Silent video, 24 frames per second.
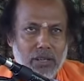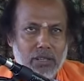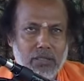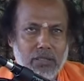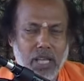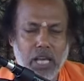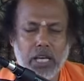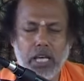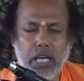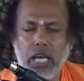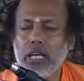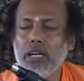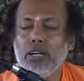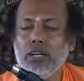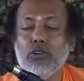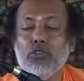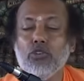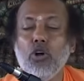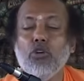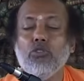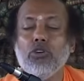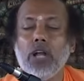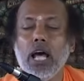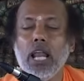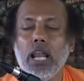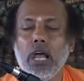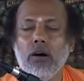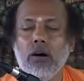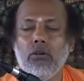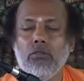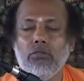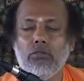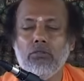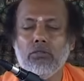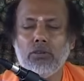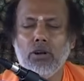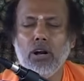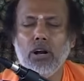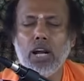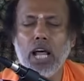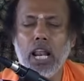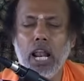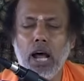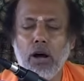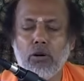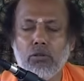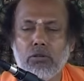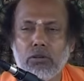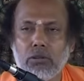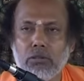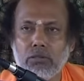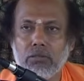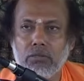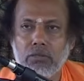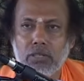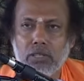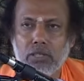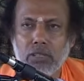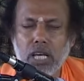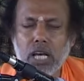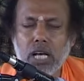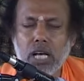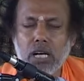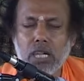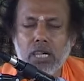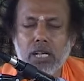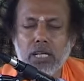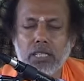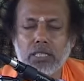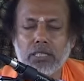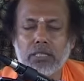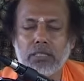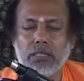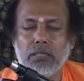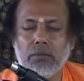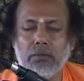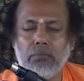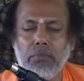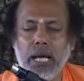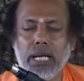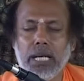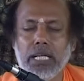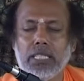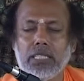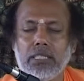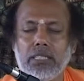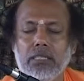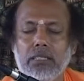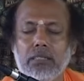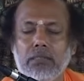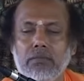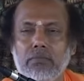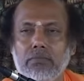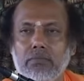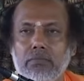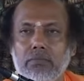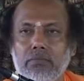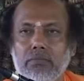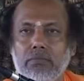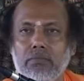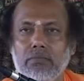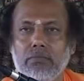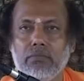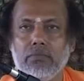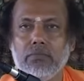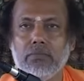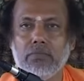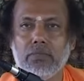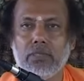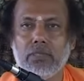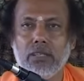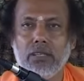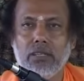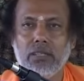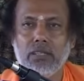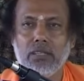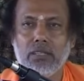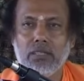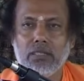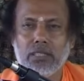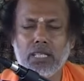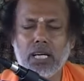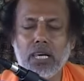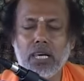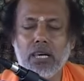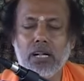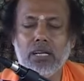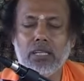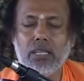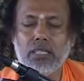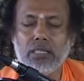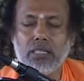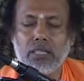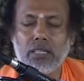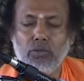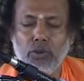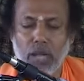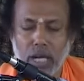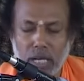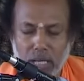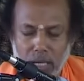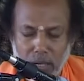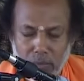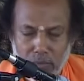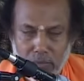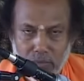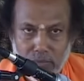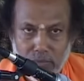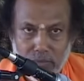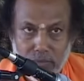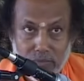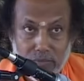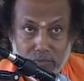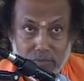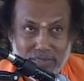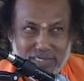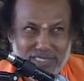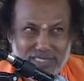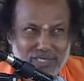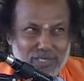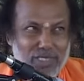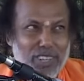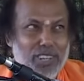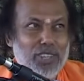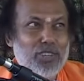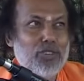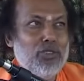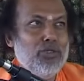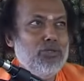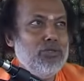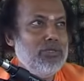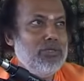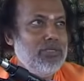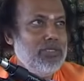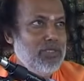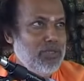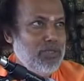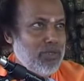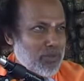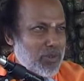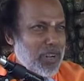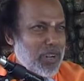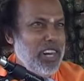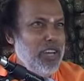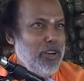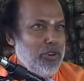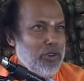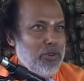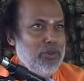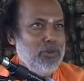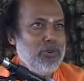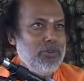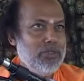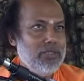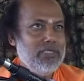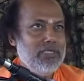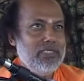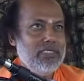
Thinking, don't allow, not allowed. Thinkers, banished. Singers, welcome. What do you do?